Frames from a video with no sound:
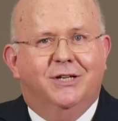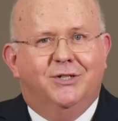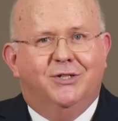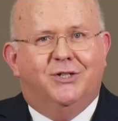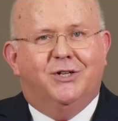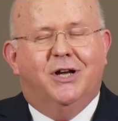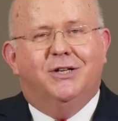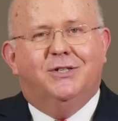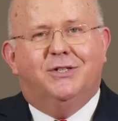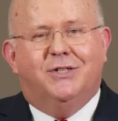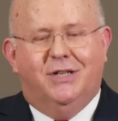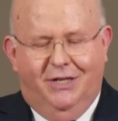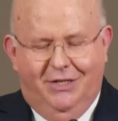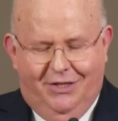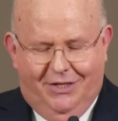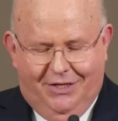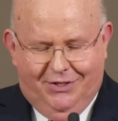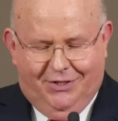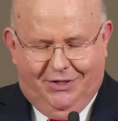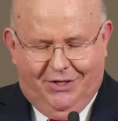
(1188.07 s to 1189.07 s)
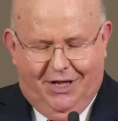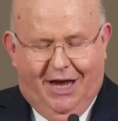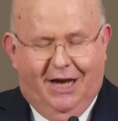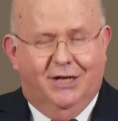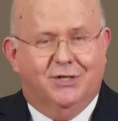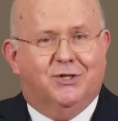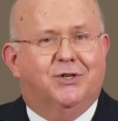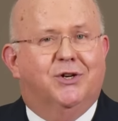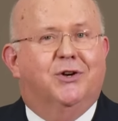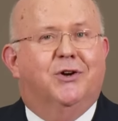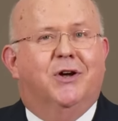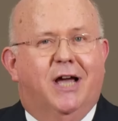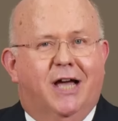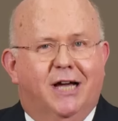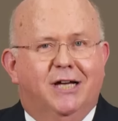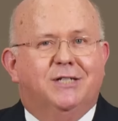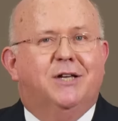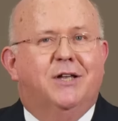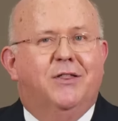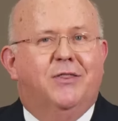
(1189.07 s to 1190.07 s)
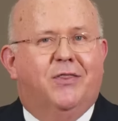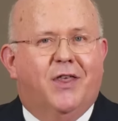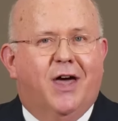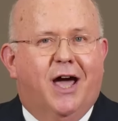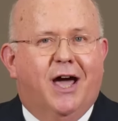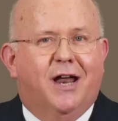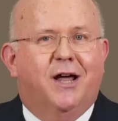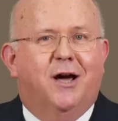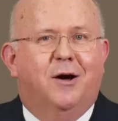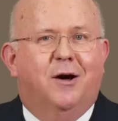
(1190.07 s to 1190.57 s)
just in this last year. Isn't that